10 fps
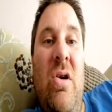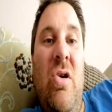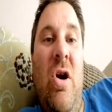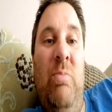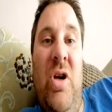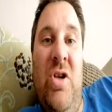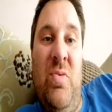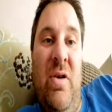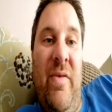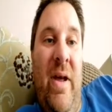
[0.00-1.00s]
or
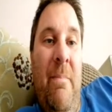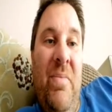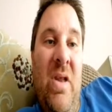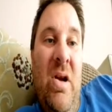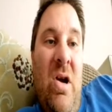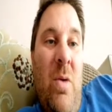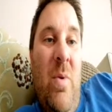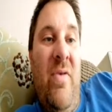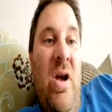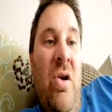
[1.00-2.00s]
praiseworthy, or
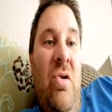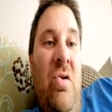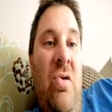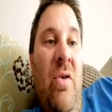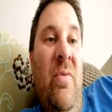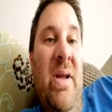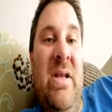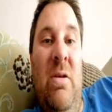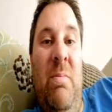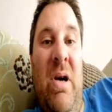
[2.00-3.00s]
whether a
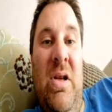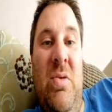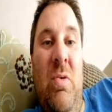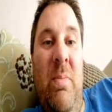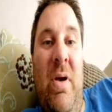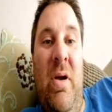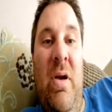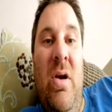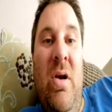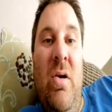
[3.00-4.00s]
governmental policy will be
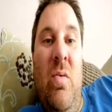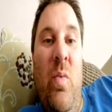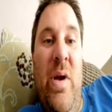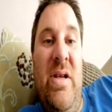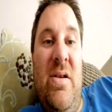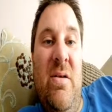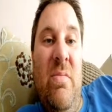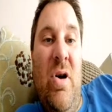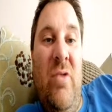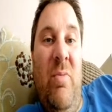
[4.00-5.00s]

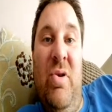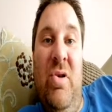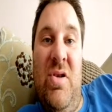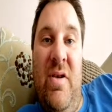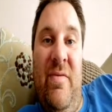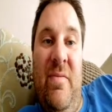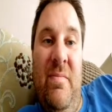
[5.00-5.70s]
winsome or repulsive.